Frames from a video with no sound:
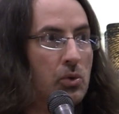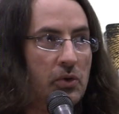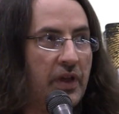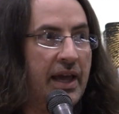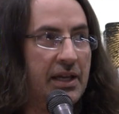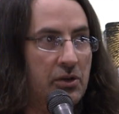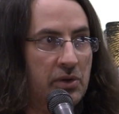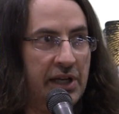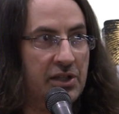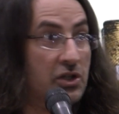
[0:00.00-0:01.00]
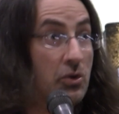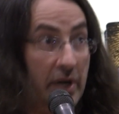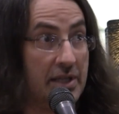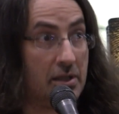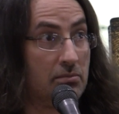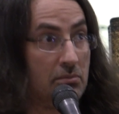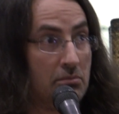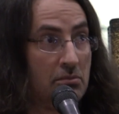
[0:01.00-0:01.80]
cool thing you need to do is.